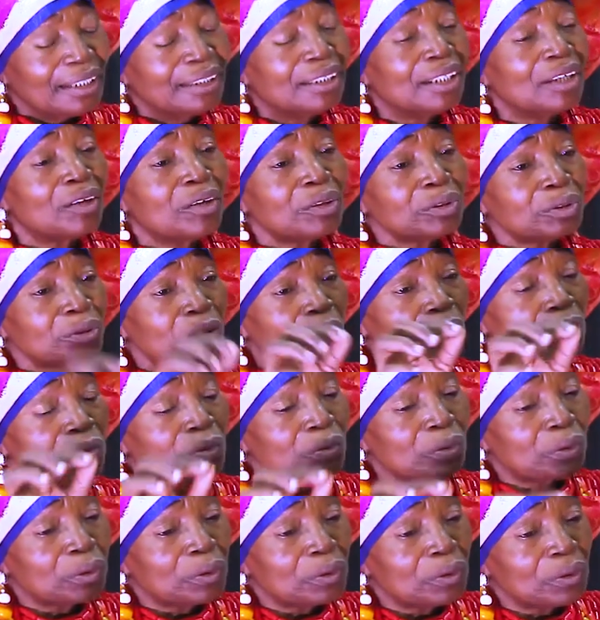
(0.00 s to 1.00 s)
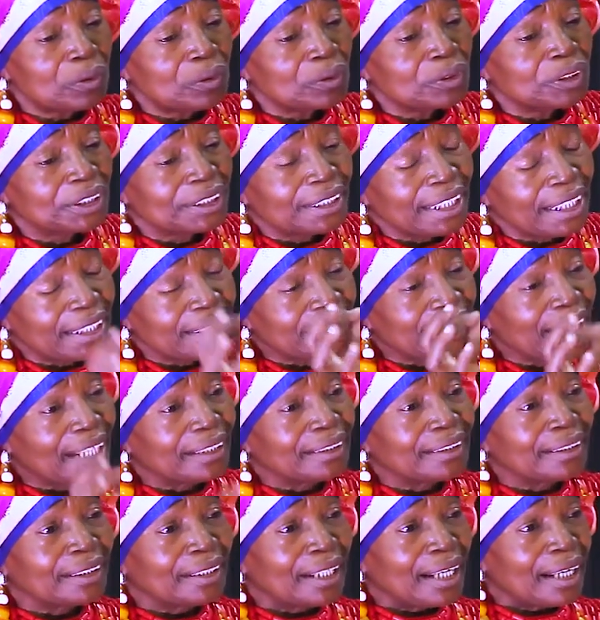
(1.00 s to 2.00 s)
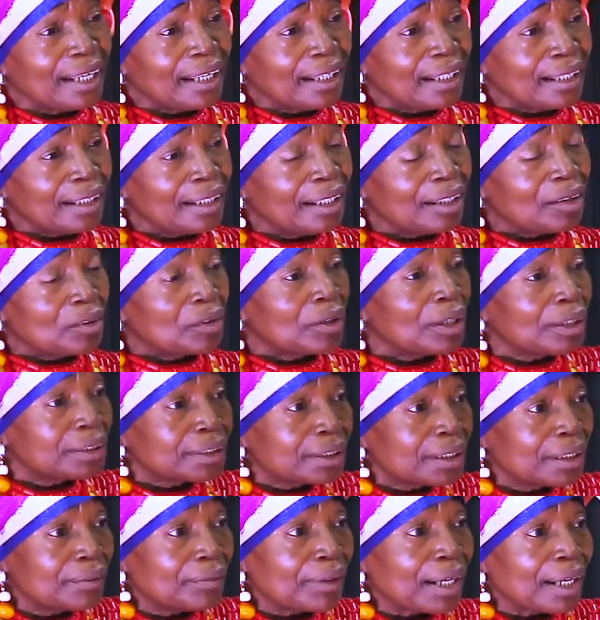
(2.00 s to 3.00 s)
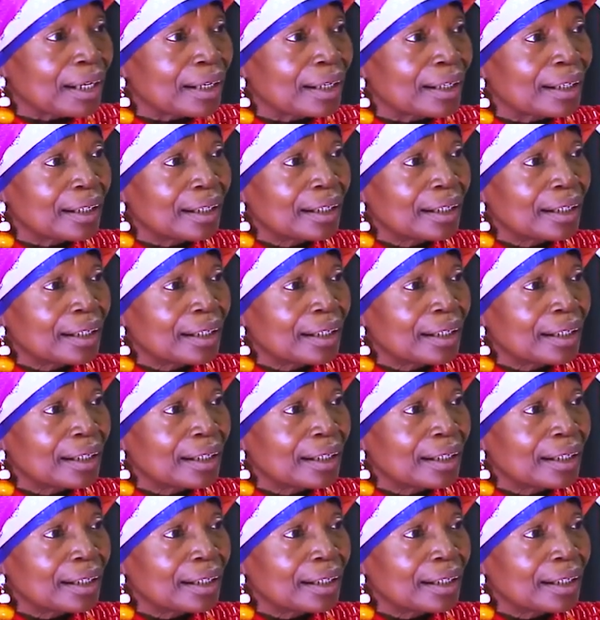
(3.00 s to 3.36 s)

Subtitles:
They also do stitch adire in Cross River.